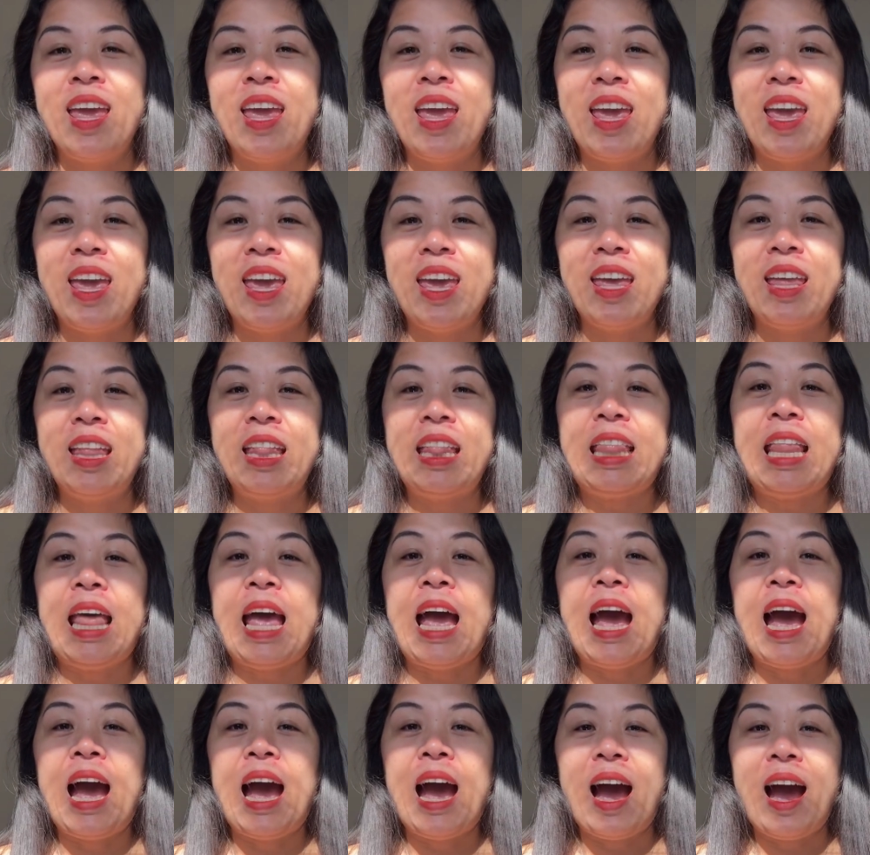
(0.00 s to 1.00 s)
And
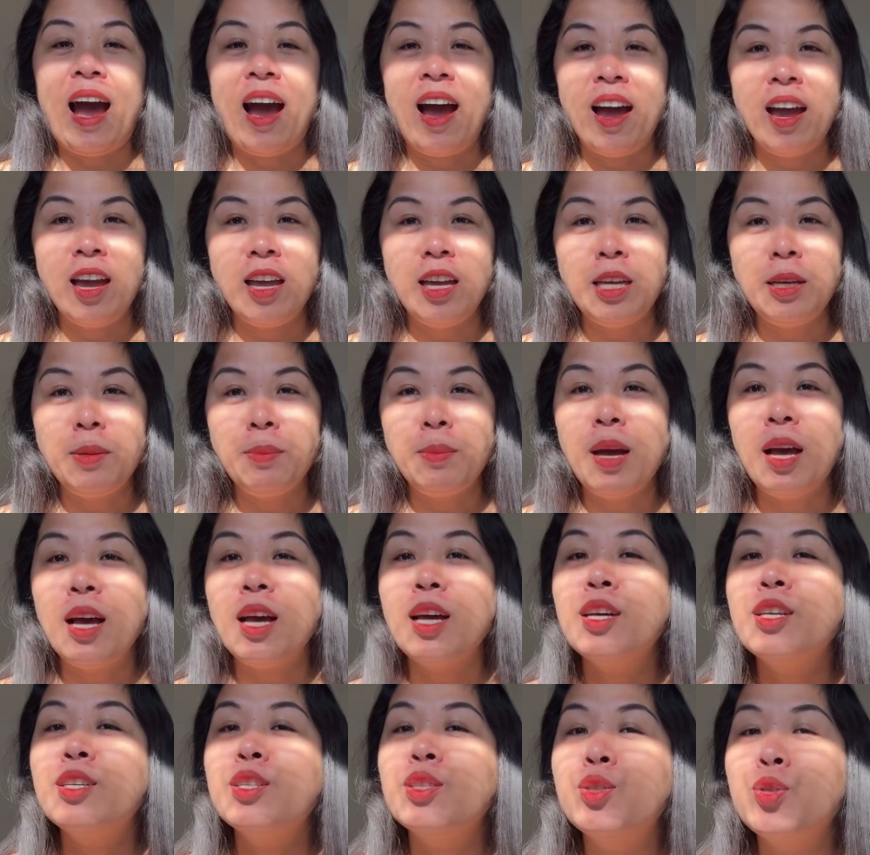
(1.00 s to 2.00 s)
I'm
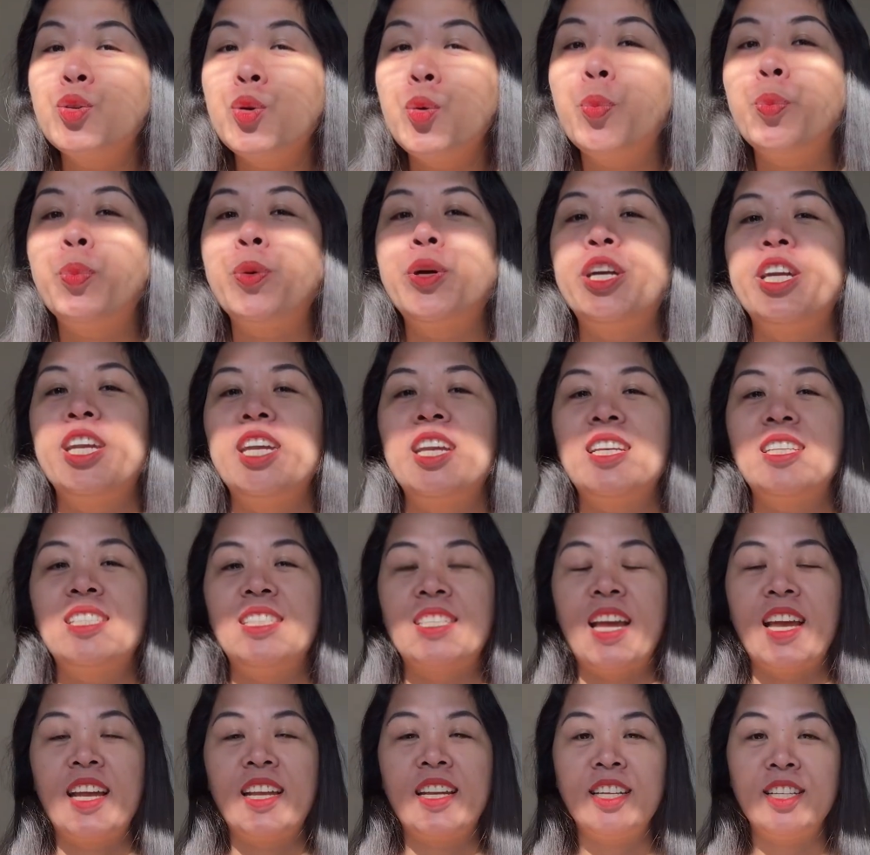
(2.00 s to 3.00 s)
super
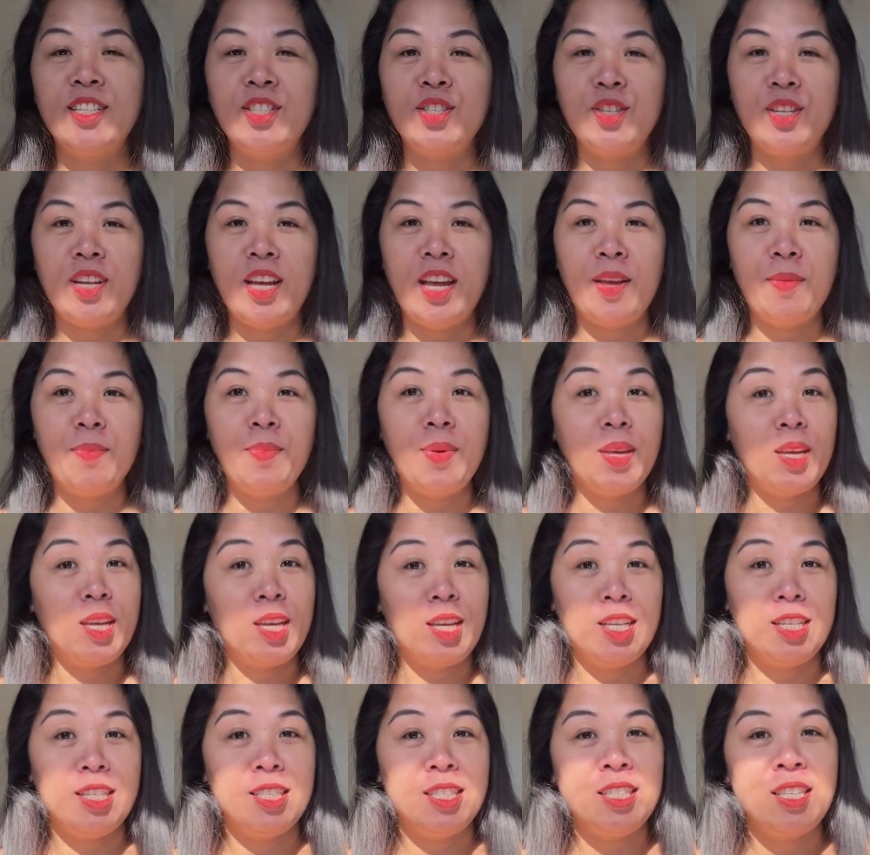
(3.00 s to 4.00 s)
excited today
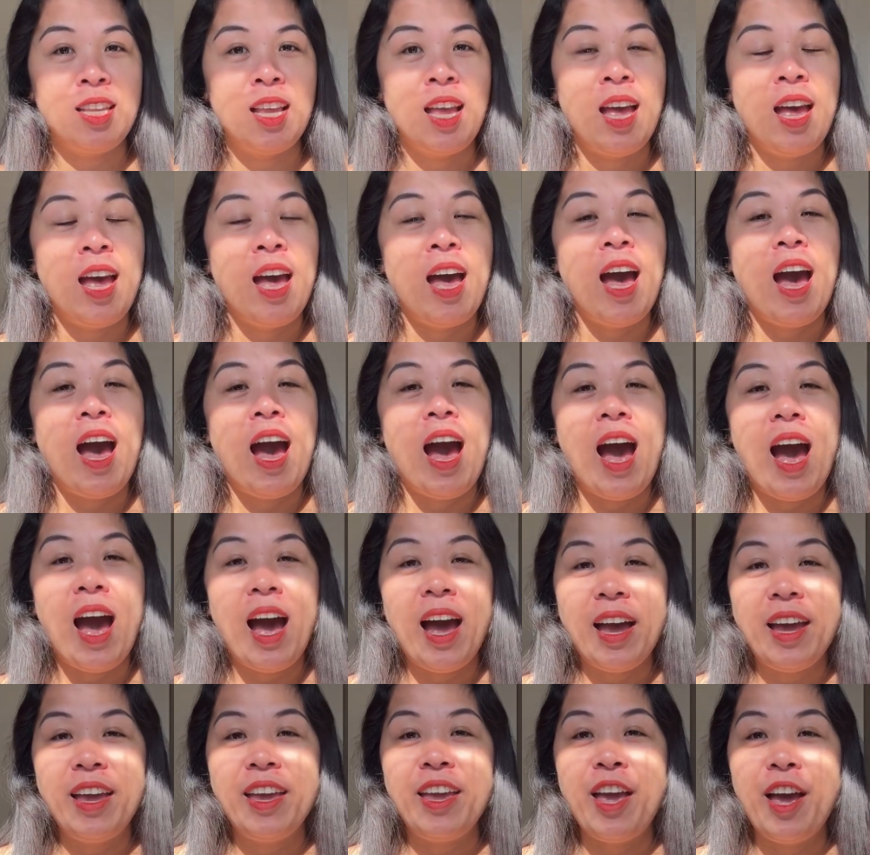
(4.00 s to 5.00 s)
because
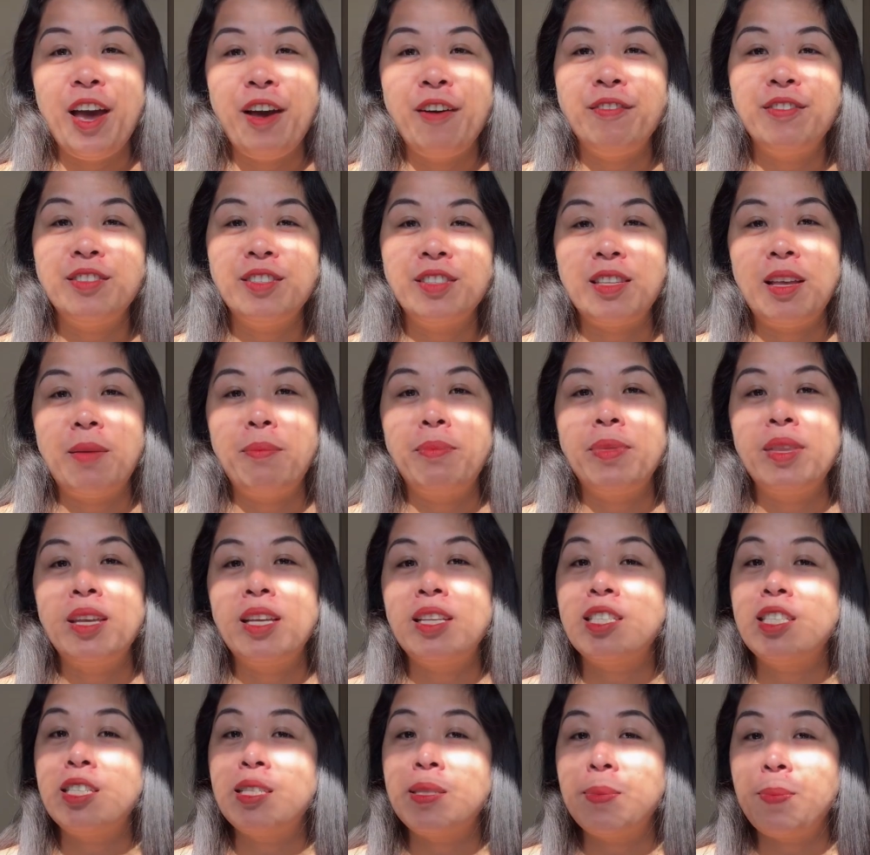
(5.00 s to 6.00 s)
I have
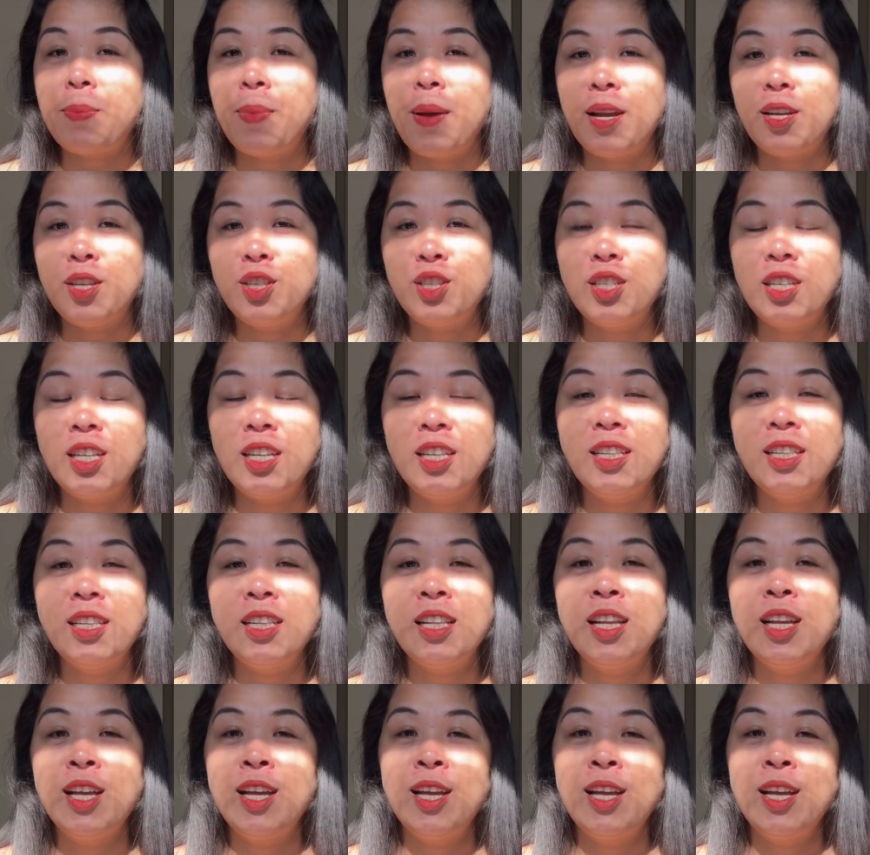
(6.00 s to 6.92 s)
something special